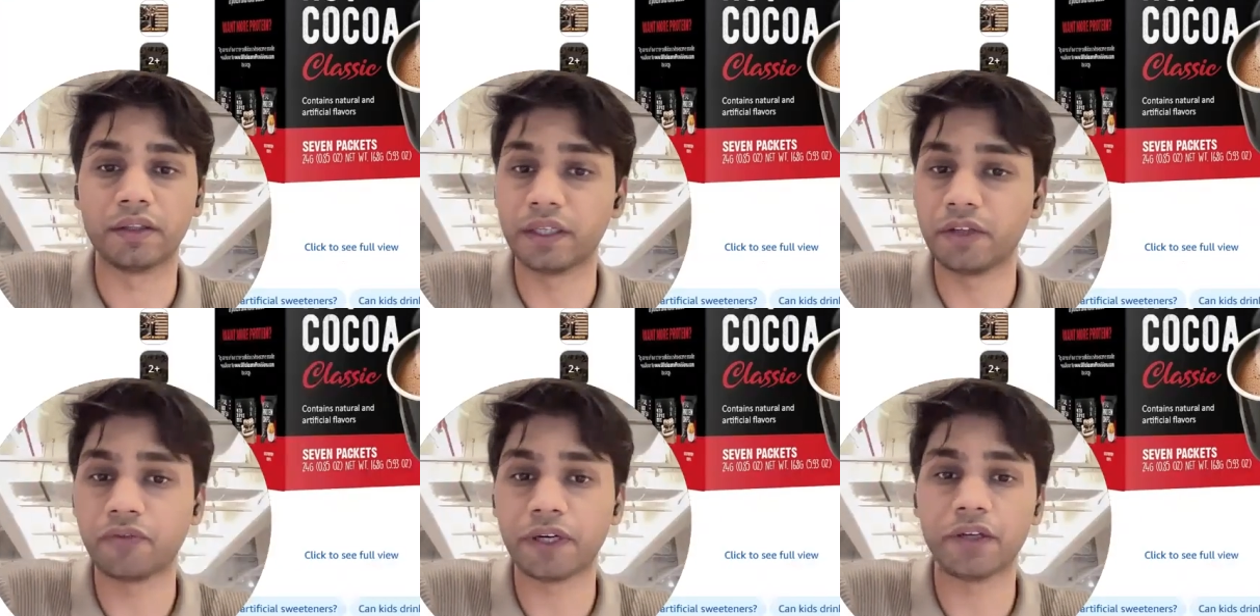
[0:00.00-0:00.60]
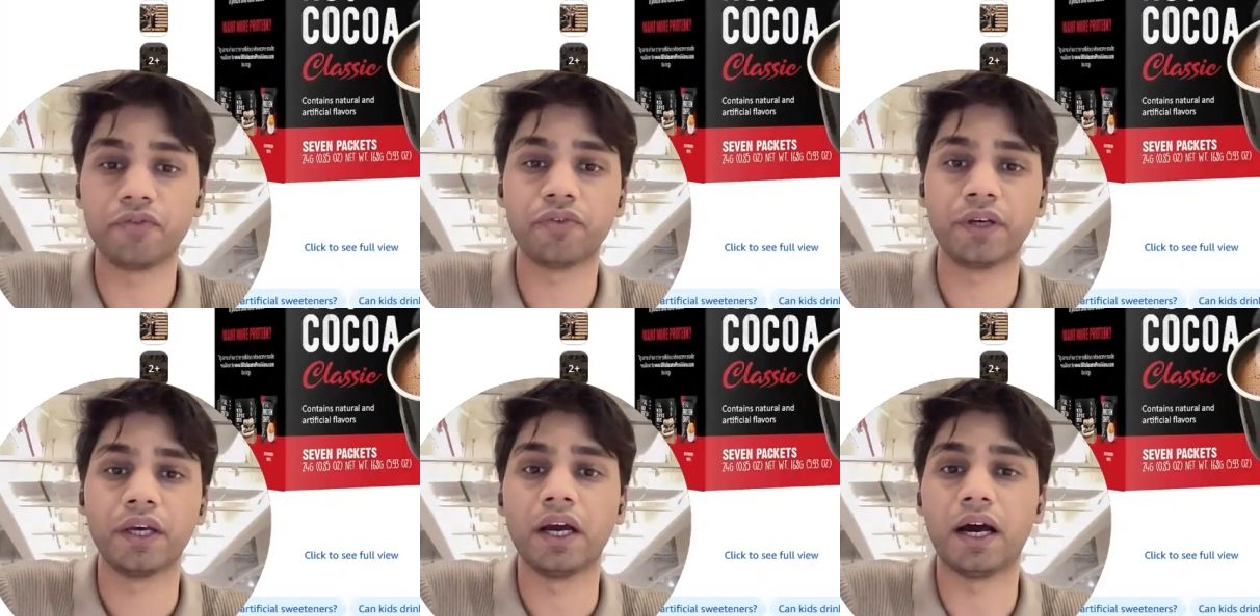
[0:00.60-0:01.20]
35,
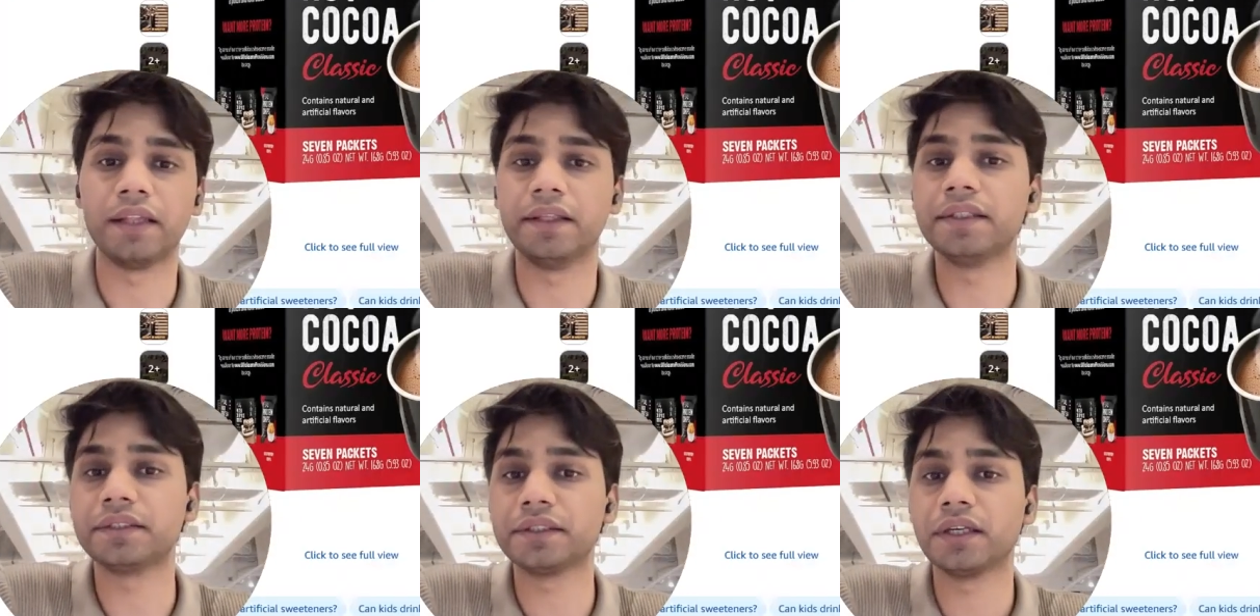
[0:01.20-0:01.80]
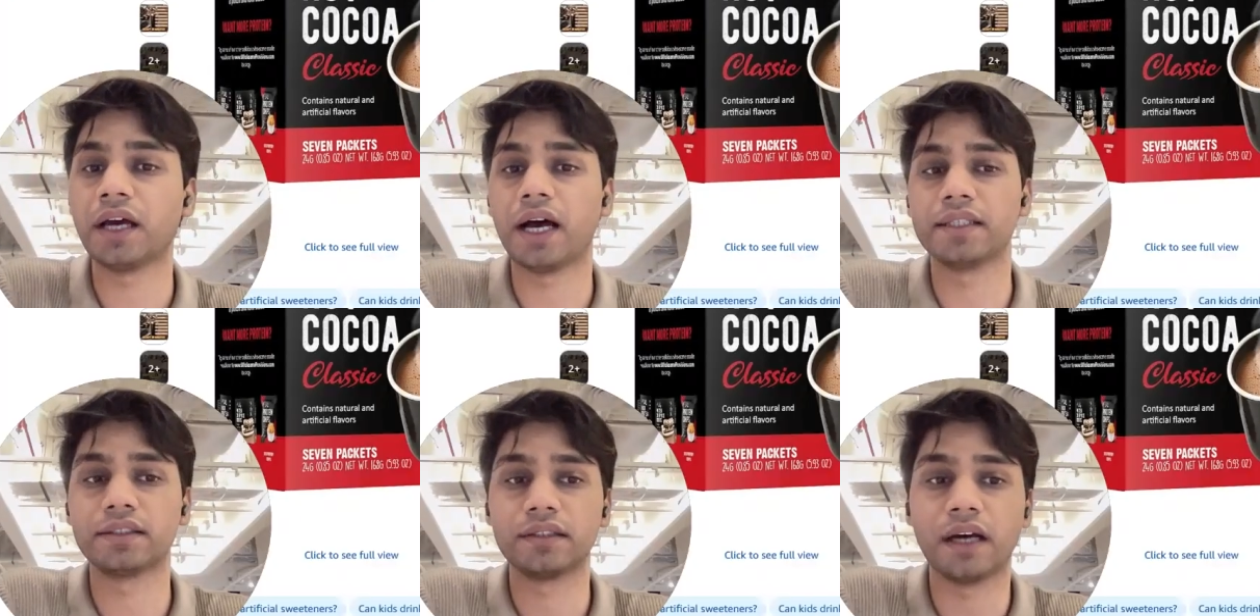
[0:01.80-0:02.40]
and this
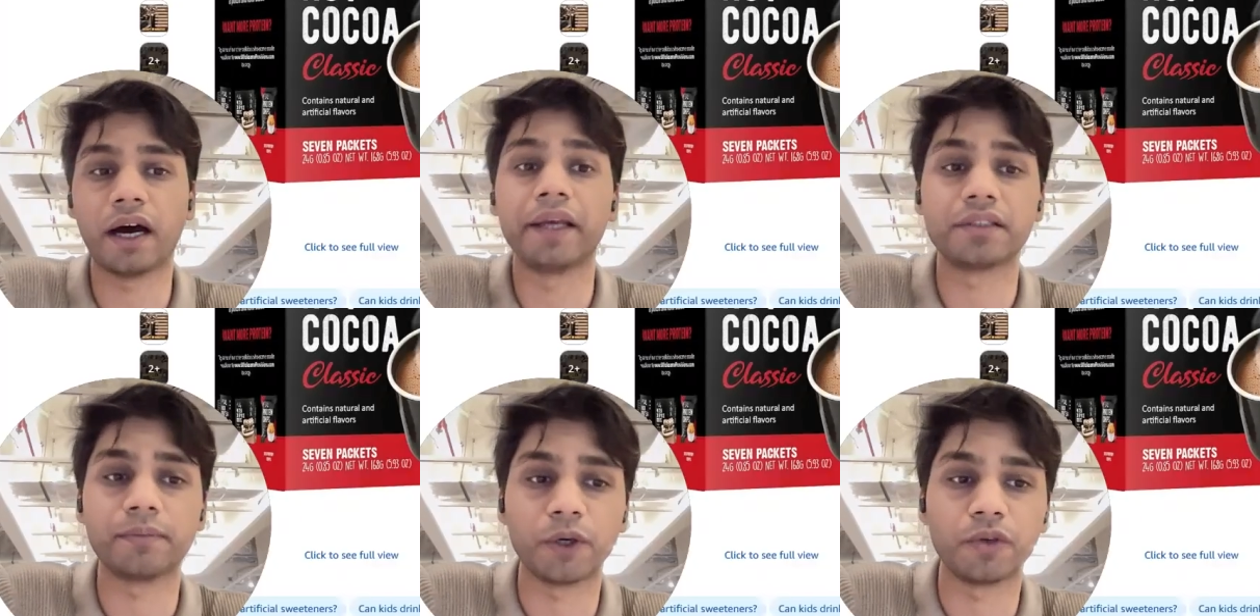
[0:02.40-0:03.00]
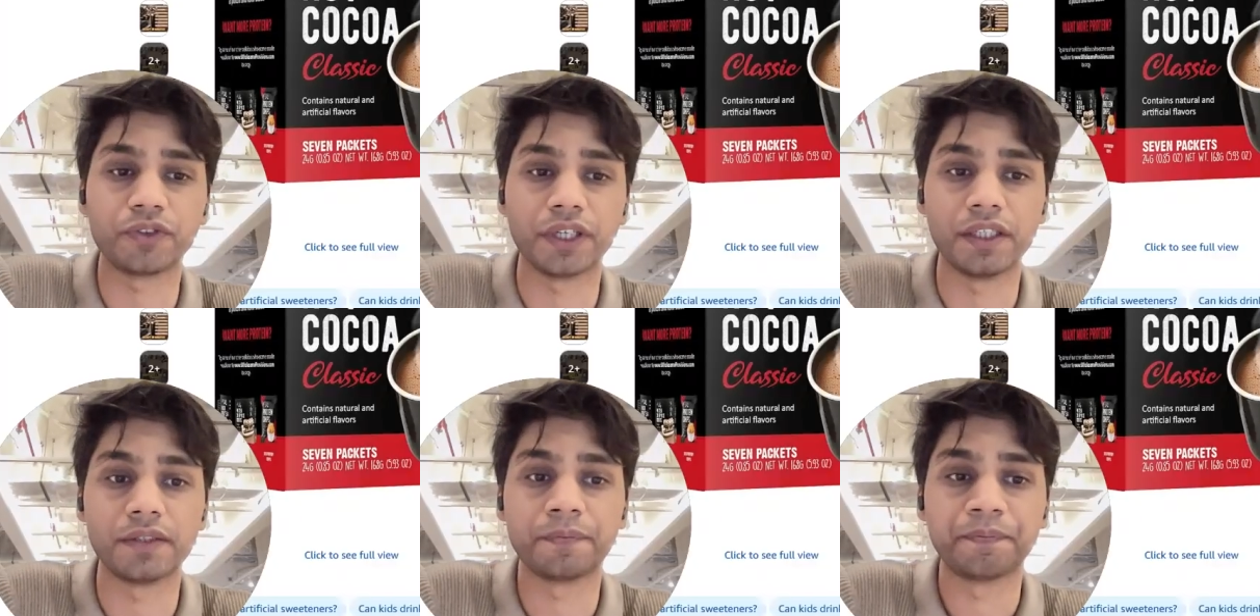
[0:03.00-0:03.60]
has the highest amount of
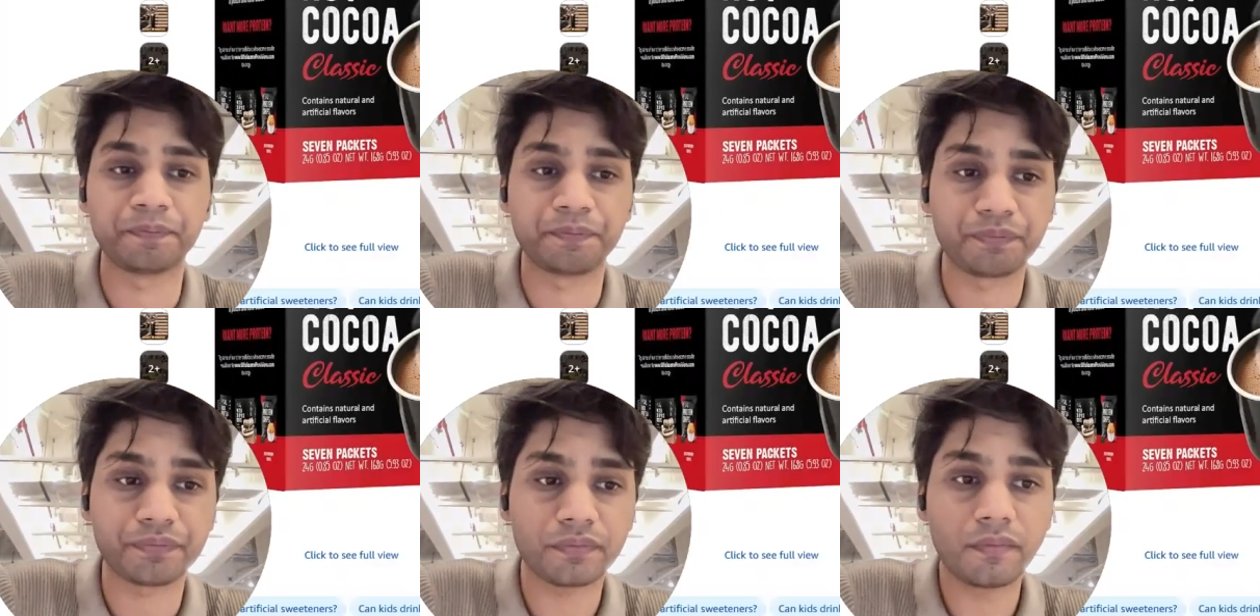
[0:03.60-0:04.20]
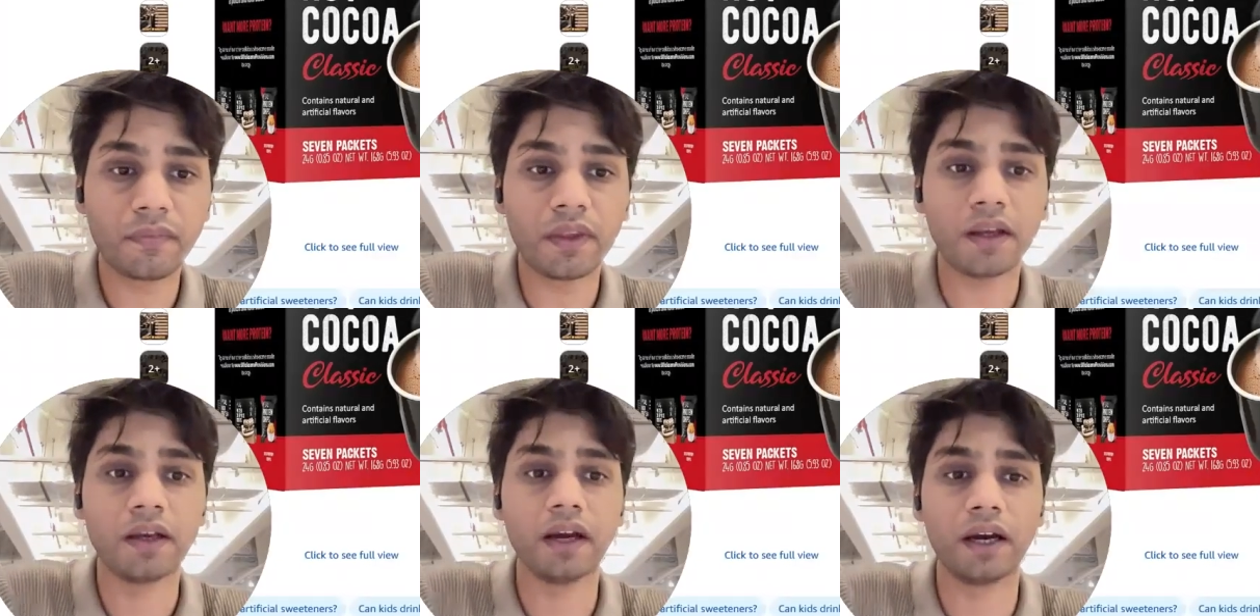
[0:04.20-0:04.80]
sales.
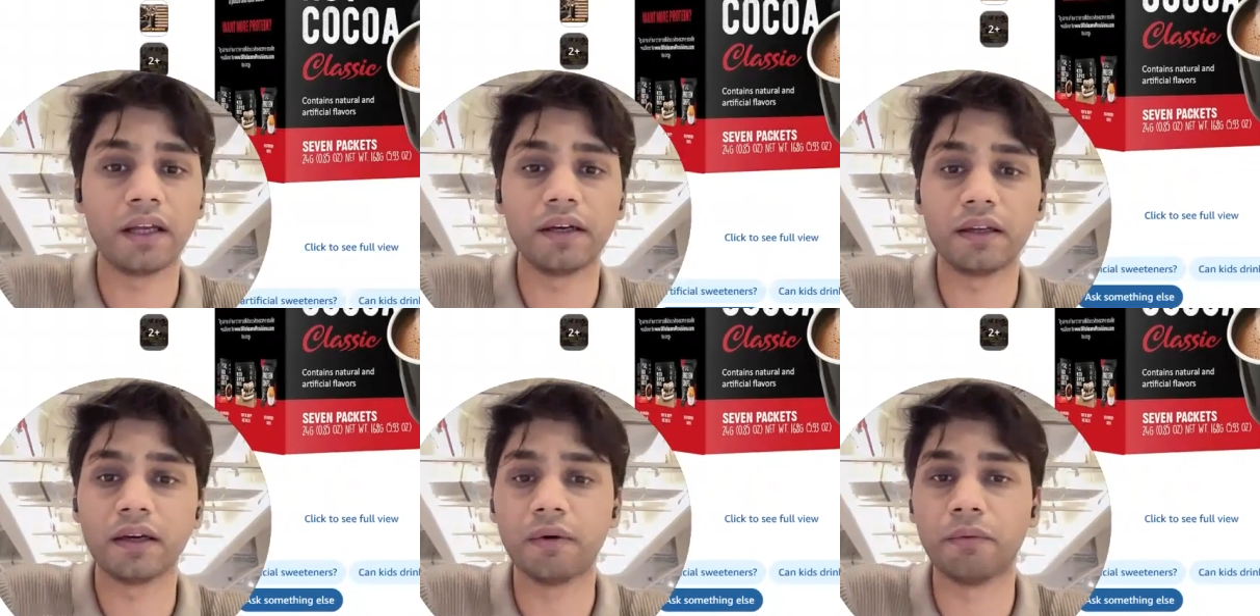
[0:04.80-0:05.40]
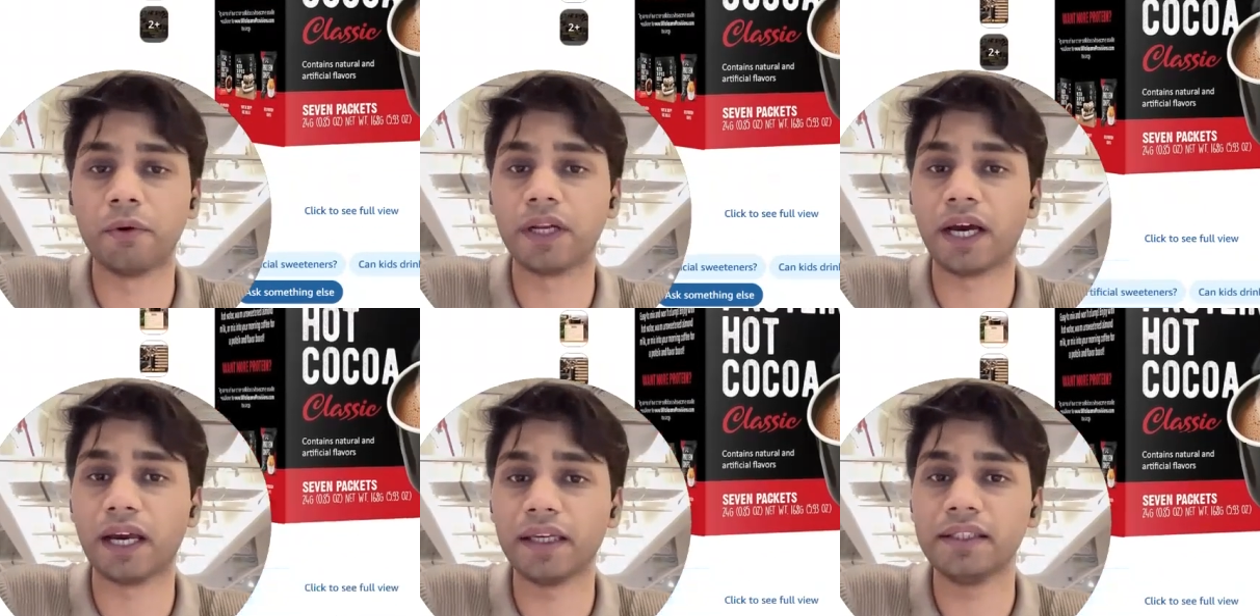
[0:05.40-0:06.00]
And what
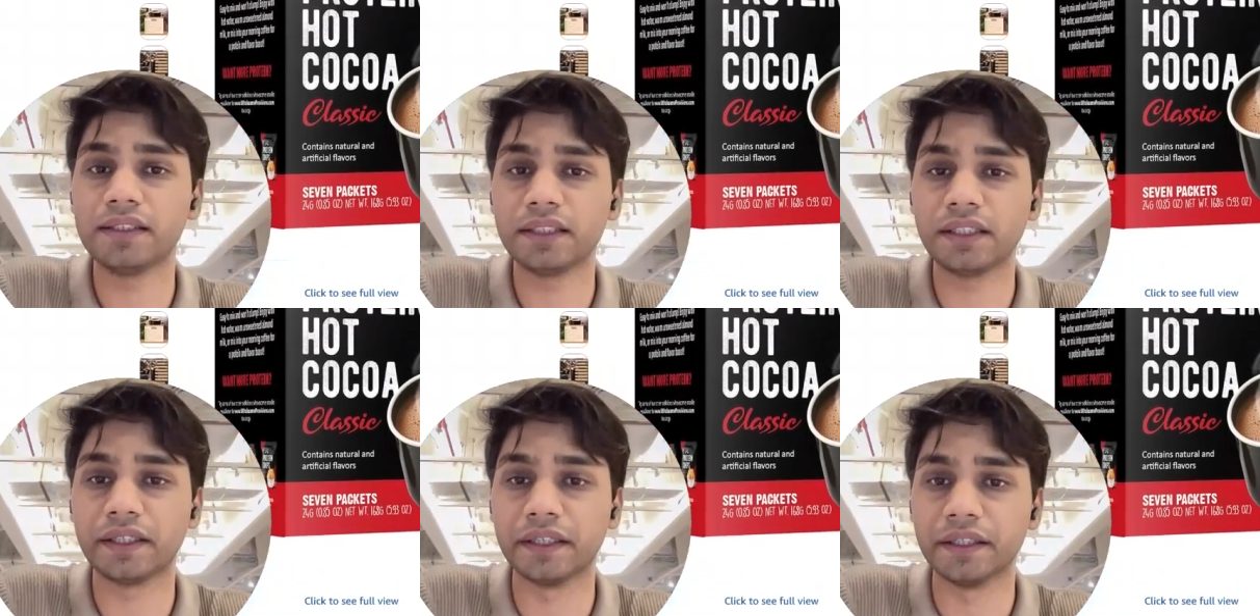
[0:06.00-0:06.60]
I can see